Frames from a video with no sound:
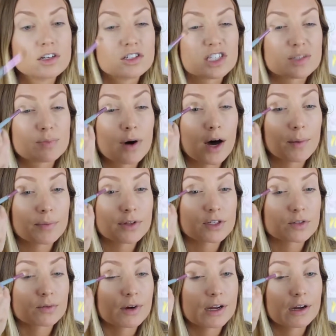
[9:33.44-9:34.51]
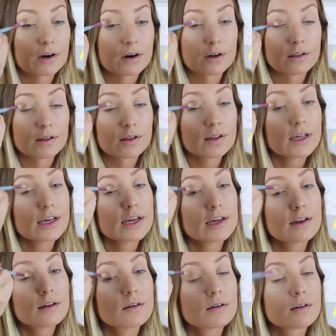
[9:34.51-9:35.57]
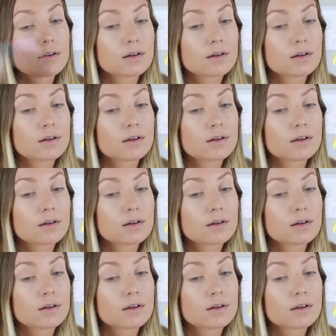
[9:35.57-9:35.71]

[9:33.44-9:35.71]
just pop this right on the lid,